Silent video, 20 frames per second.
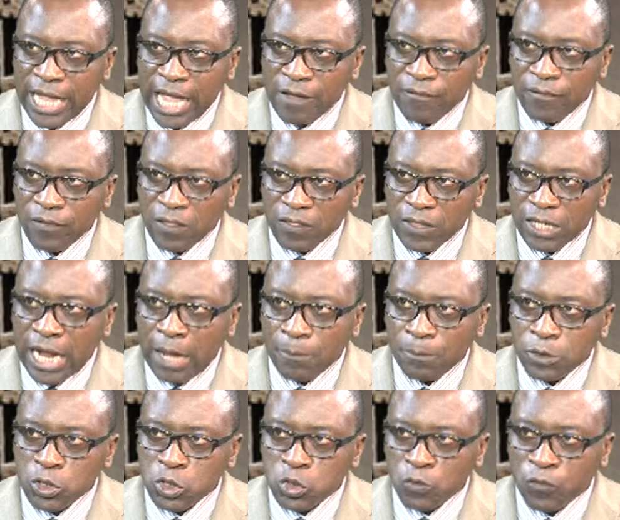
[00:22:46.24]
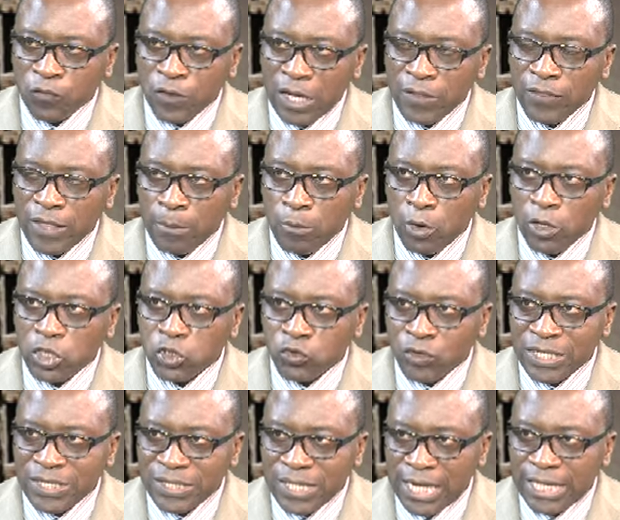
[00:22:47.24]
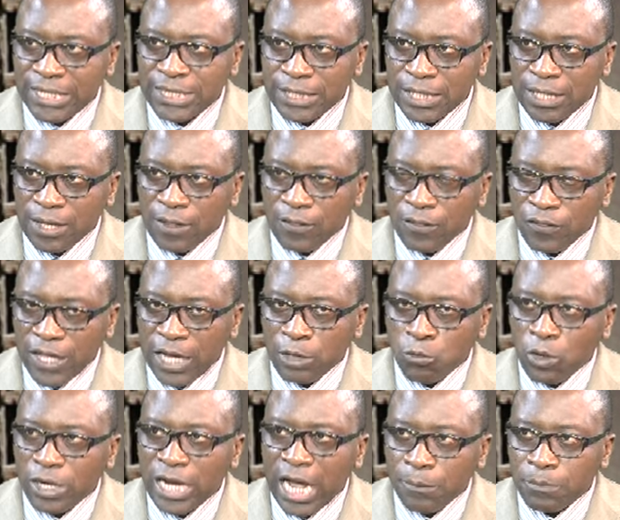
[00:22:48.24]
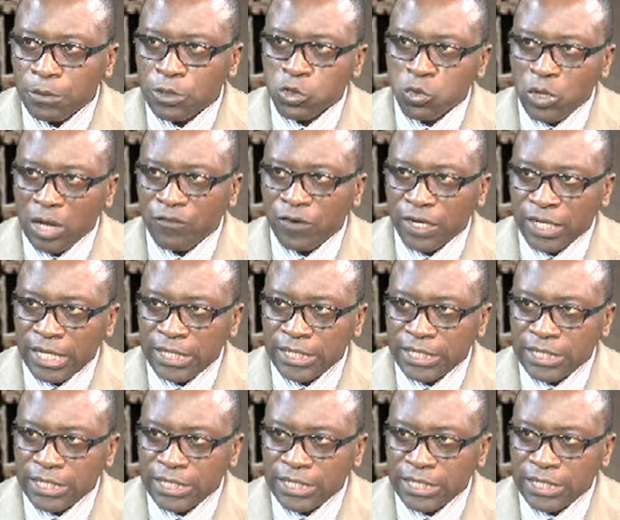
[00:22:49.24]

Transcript: everything that happens to France, they are more interested yes. than what happens to Africans.